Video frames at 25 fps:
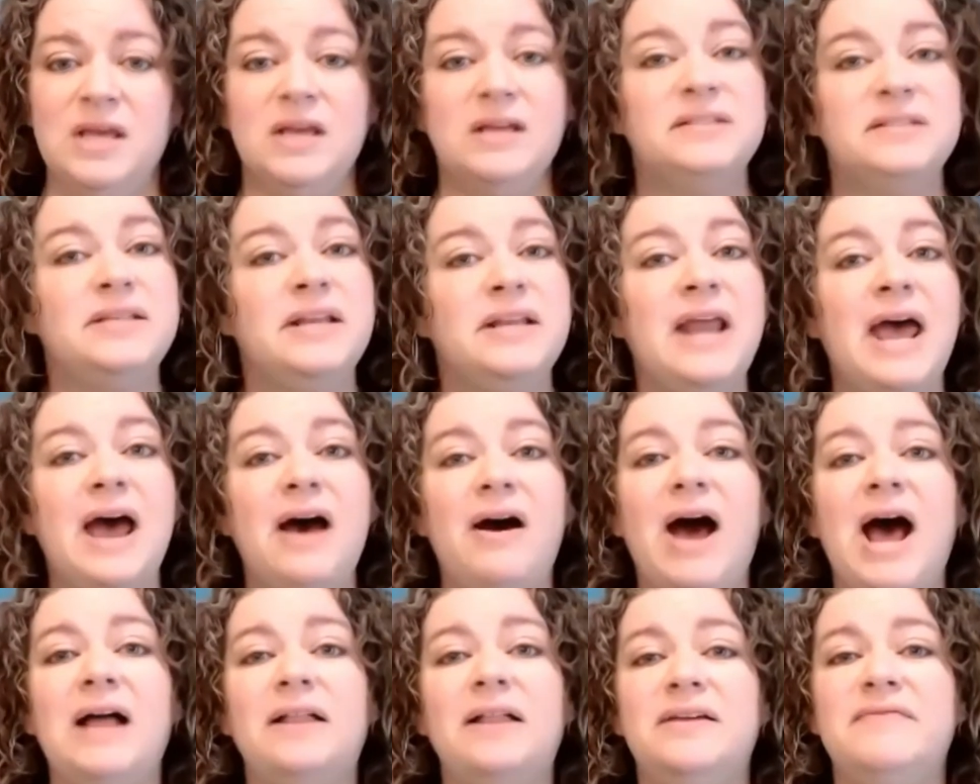So now
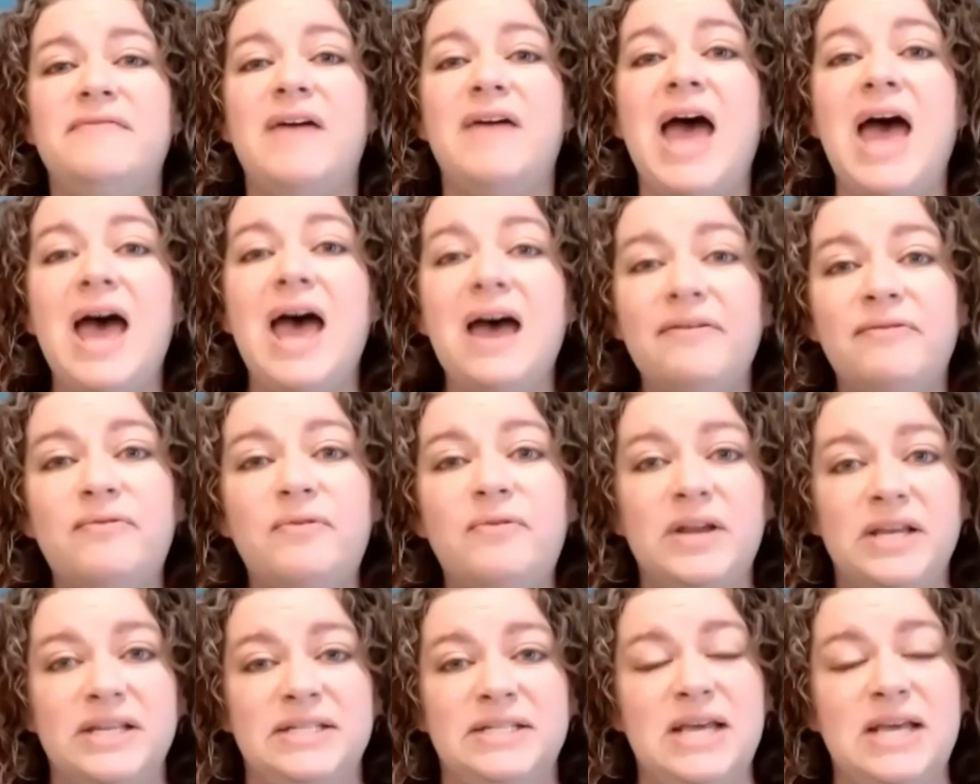I live
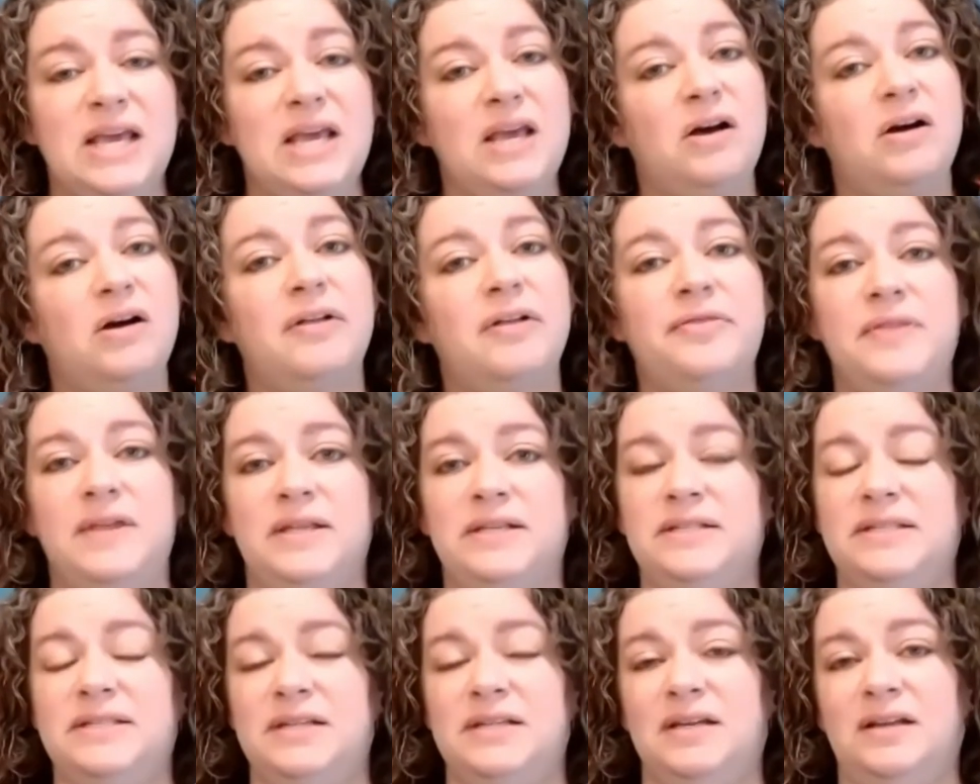every day
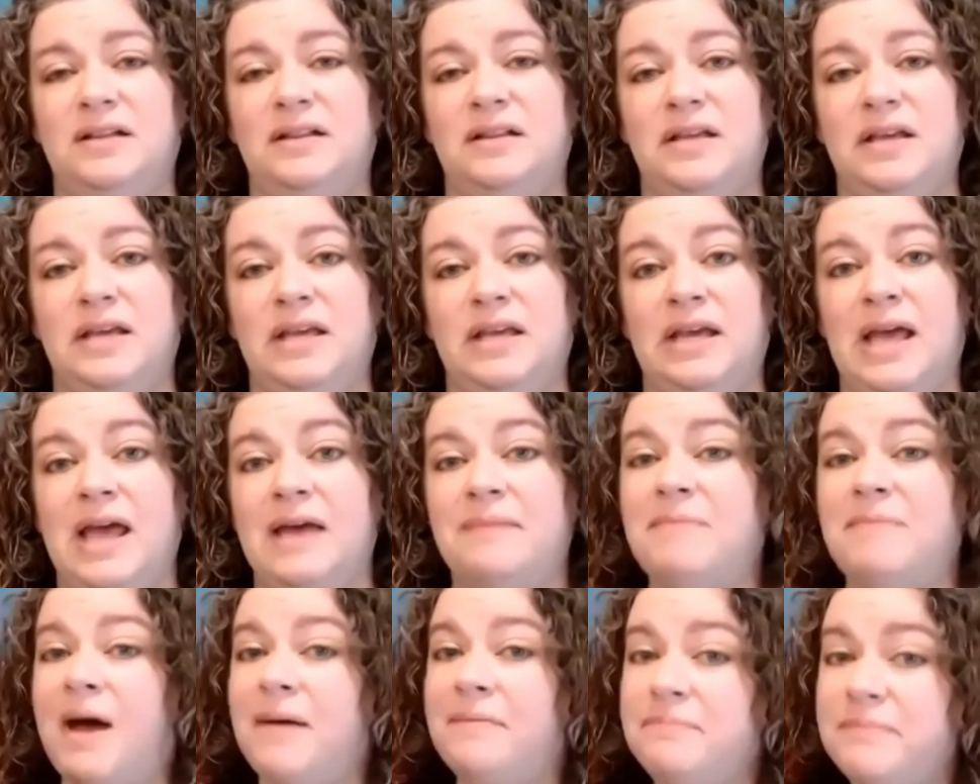authentically,
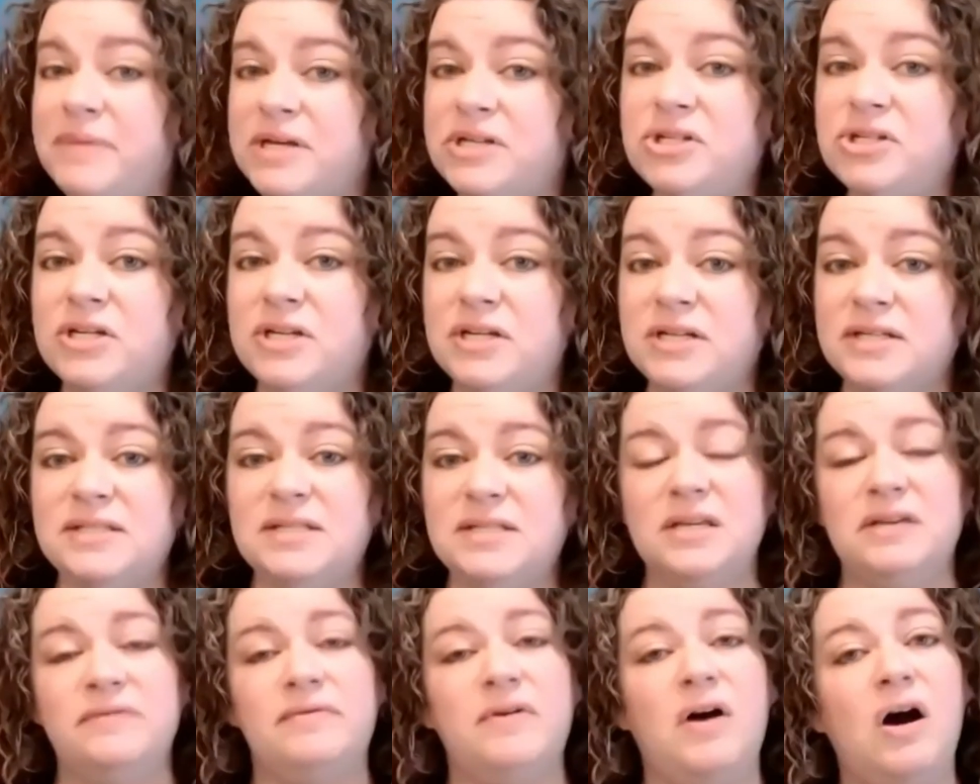and my mission is
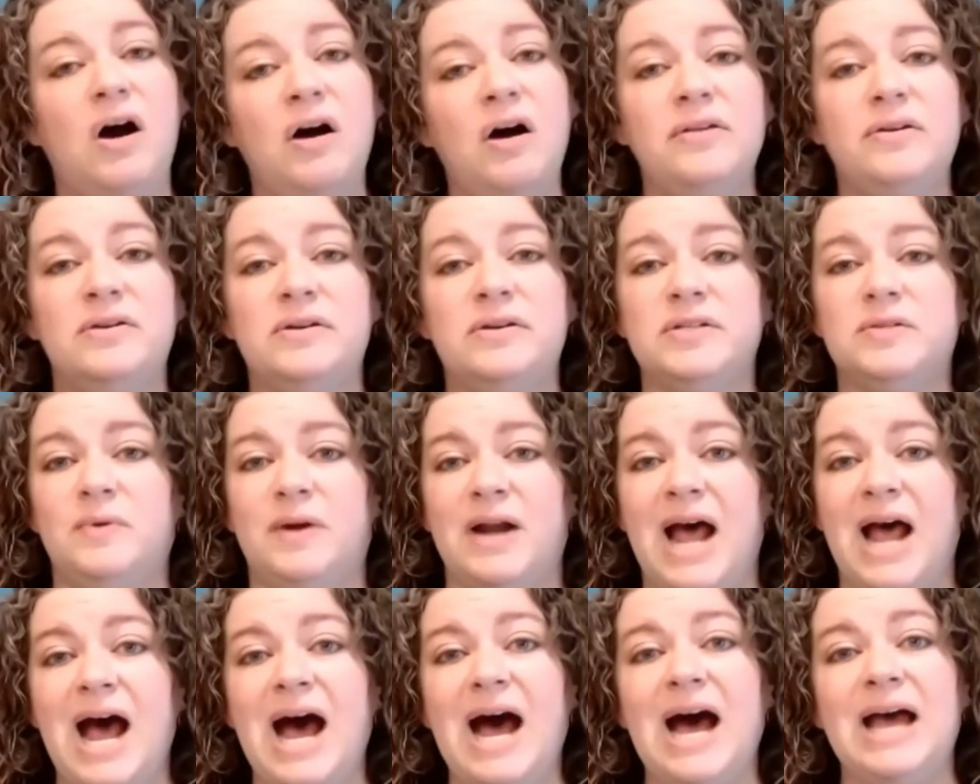to give others
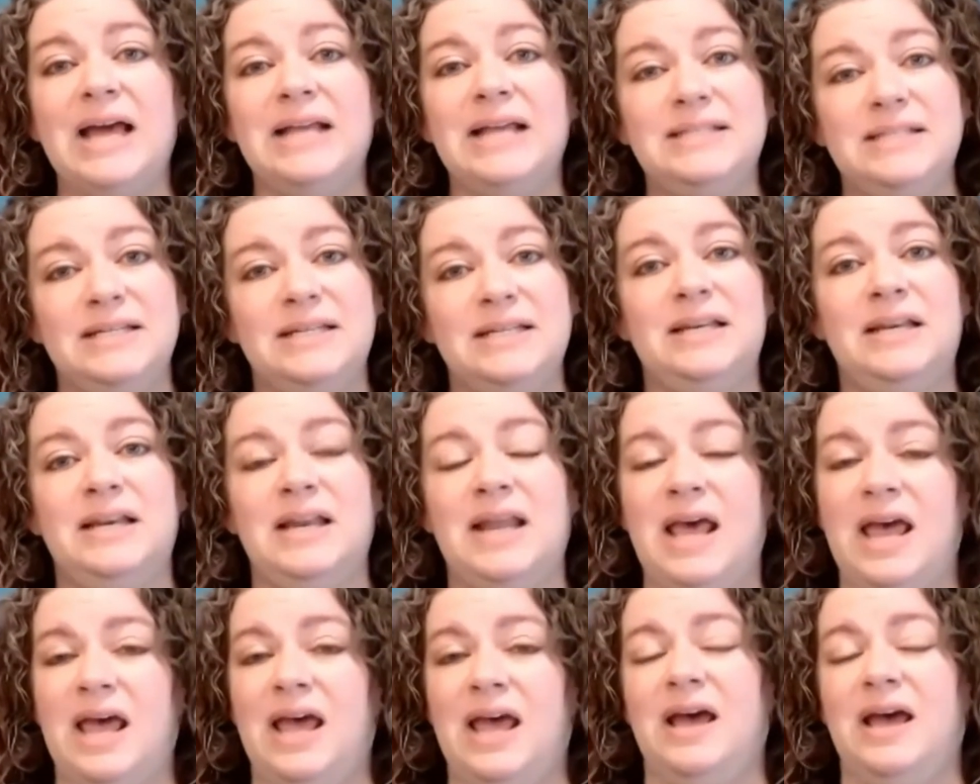what I didn't
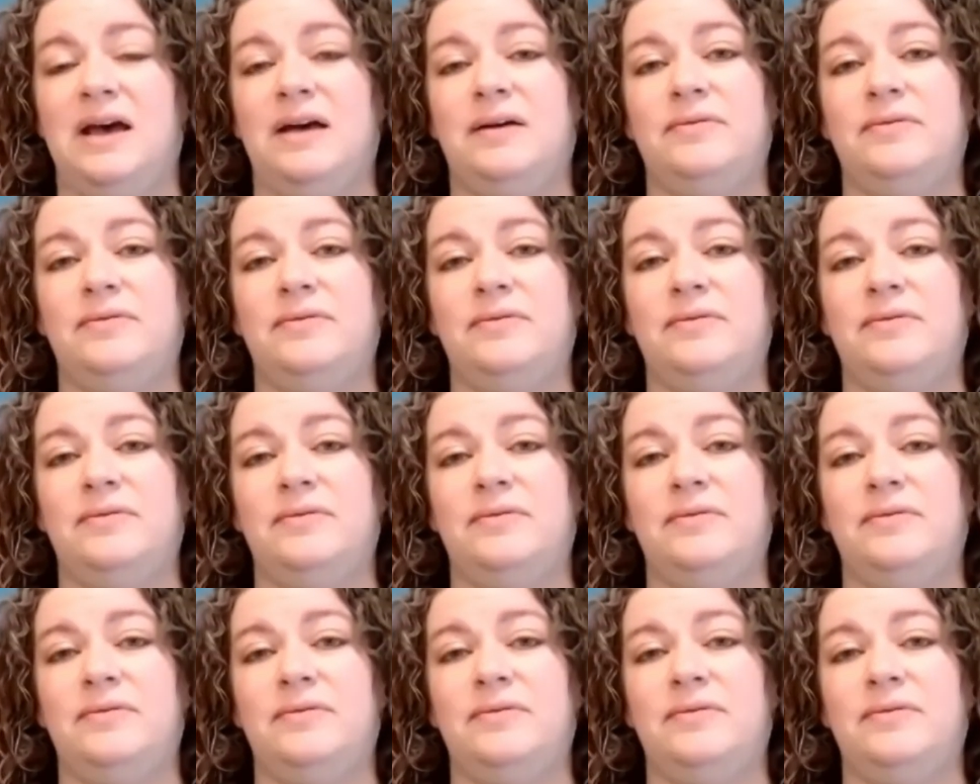have.